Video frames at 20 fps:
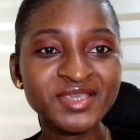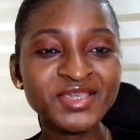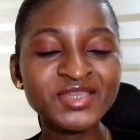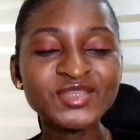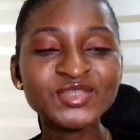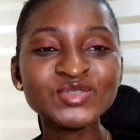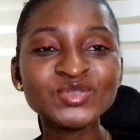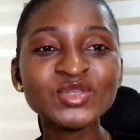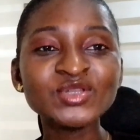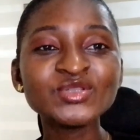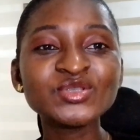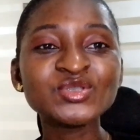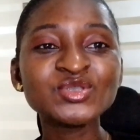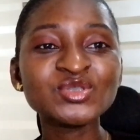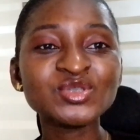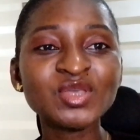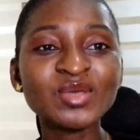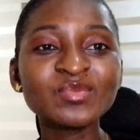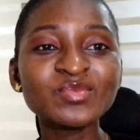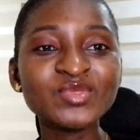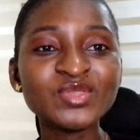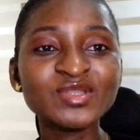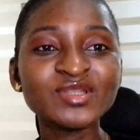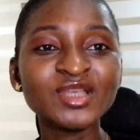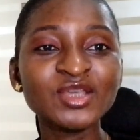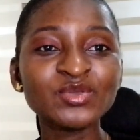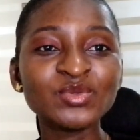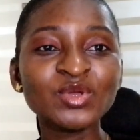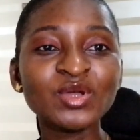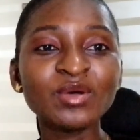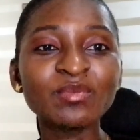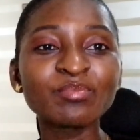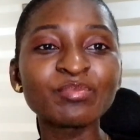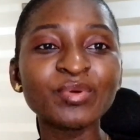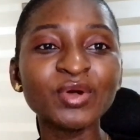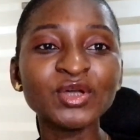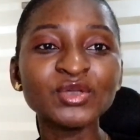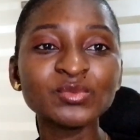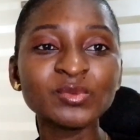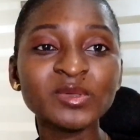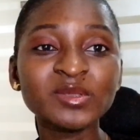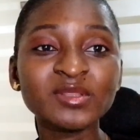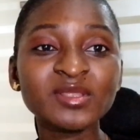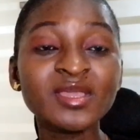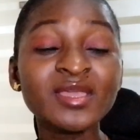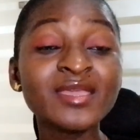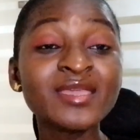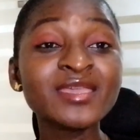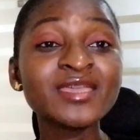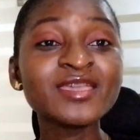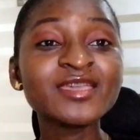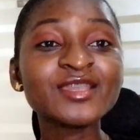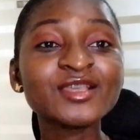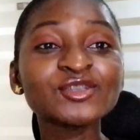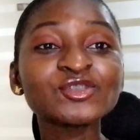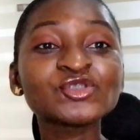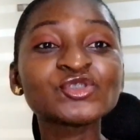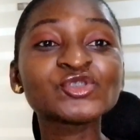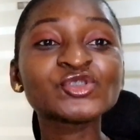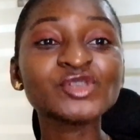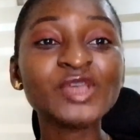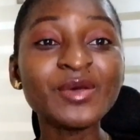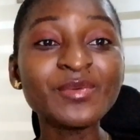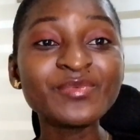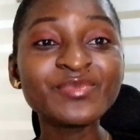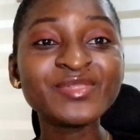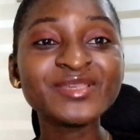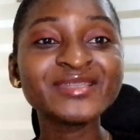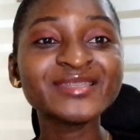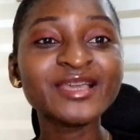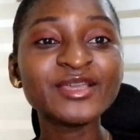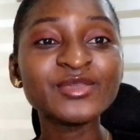It is not something that you are born with. It is something